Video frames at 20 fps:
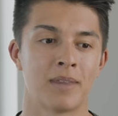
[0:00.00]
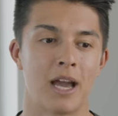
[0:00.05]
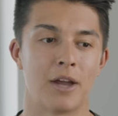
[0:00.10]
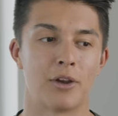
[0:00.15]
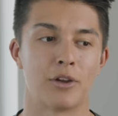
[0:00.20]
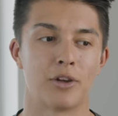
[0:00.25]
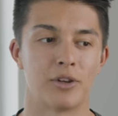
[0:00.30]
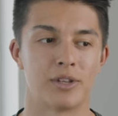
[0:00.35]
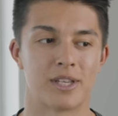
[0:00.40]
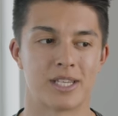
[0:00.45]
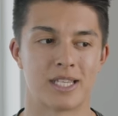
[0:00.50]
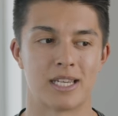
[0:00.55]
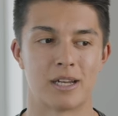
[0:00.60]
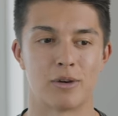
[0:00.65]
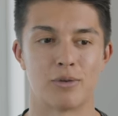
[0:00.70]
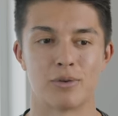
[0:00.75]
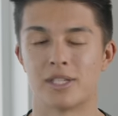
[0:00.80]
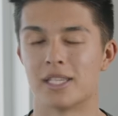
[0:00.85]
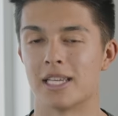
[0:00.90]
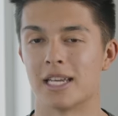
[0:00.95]
and you could
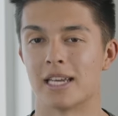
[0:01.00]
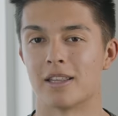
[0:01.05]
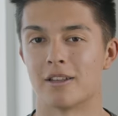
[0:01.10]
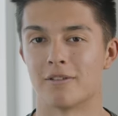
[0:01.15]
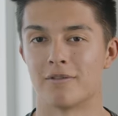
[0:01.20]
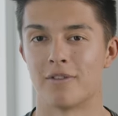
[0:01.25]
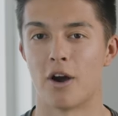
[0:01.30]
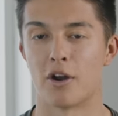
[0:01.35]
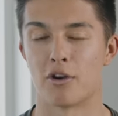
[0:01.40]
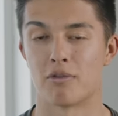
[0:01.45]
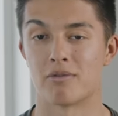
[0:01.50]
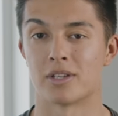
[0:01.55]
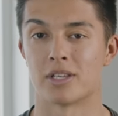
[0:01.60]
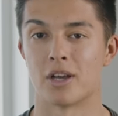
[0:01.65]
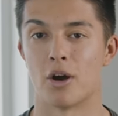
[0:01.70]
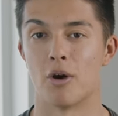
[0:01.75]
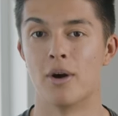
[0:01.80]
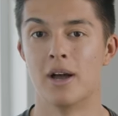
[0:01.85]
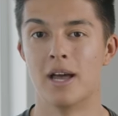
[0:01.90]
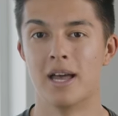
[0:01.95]
still see in the final
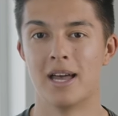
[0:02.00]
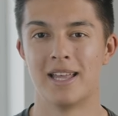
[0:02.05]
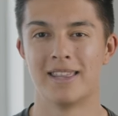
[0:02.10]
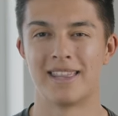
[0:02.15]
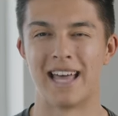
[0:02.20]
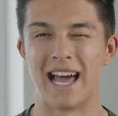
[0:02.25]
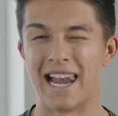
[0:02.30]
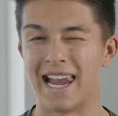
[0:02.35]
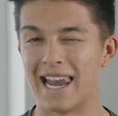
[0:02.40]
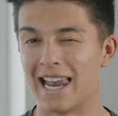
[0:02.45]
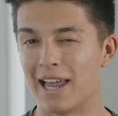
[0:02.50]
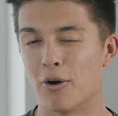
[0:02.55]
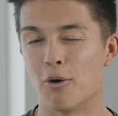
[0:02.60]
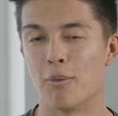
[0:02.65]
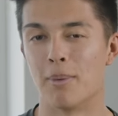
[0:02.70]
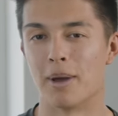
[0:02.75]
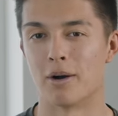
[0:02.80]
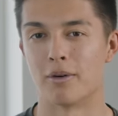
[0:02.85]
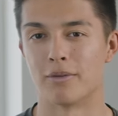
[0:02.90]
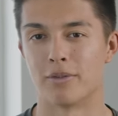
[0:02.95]
result that
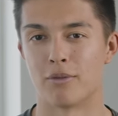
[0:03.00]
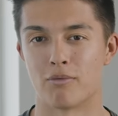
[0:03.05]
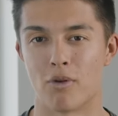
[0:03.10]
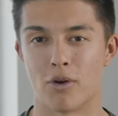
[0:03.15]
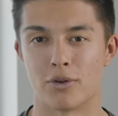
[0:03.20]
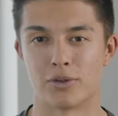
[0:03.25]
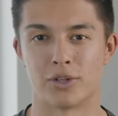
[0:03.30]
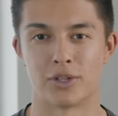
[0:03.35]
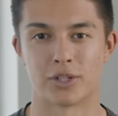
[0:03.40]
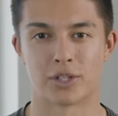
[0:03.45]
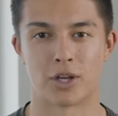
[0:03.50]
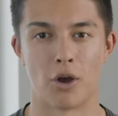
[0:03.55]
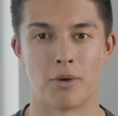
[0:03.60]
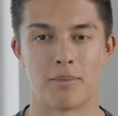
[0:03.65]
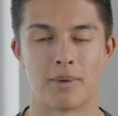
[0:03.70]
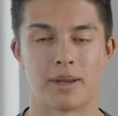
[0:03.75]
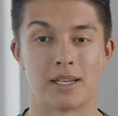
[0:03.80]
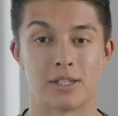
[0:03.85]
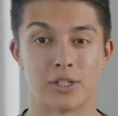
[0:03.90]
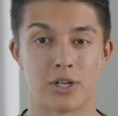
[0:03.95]
little bit of the
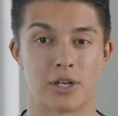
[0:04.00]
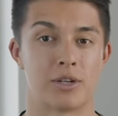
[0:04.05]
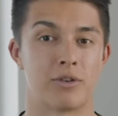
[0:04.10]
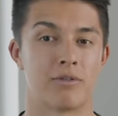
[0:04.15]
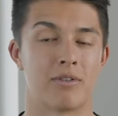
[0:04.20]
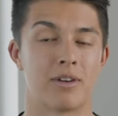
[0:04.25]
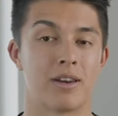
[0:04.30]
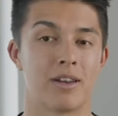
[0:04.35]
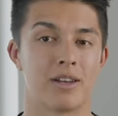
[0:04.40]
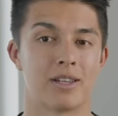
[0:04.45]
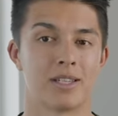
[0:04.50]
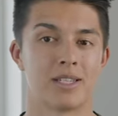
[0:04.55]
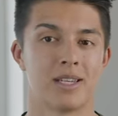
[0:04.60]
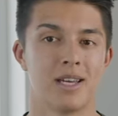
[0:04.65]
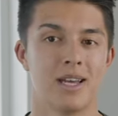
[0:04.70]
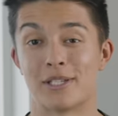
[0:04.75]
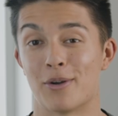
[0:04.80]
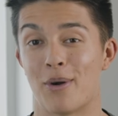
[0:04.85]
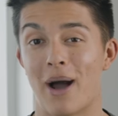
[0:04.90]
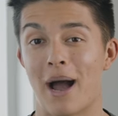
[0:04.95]
rotoscoping
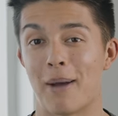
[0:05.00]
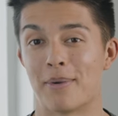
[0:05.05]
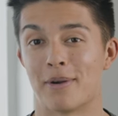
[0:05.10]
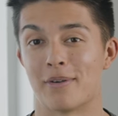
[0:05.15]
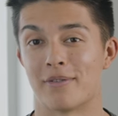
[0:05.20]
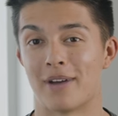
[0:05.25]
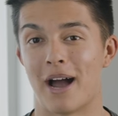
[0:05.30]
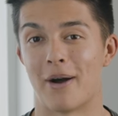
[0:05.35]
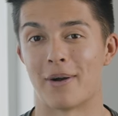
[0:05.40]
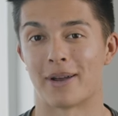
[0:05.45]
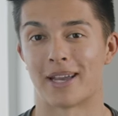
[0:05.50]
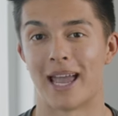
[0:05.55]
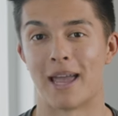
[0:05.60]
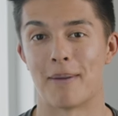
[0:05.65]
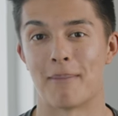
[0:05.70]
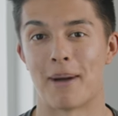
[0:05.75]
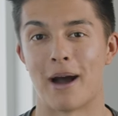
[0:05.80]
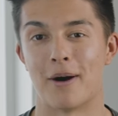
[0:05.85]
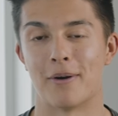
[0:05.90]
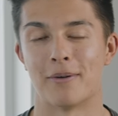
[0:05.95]
chitteriness. Still happy with how it
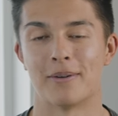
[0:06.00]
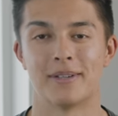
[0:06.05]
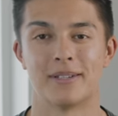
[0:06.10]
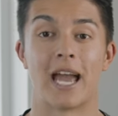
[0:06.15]
came out.